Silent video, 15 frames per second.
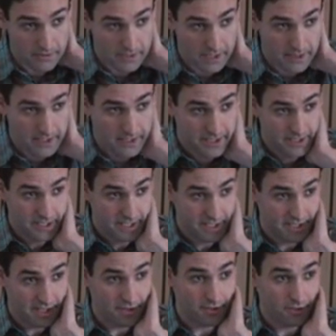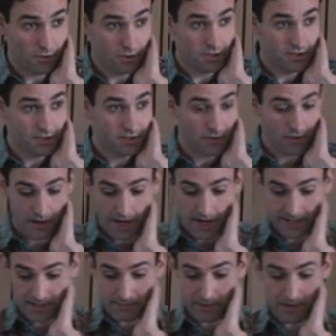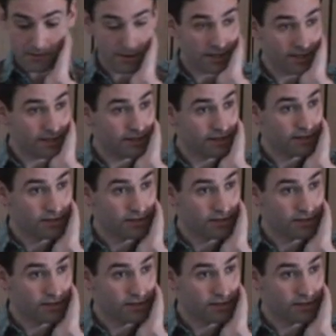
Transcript: that this is a standard auction, so the highest bidder wins.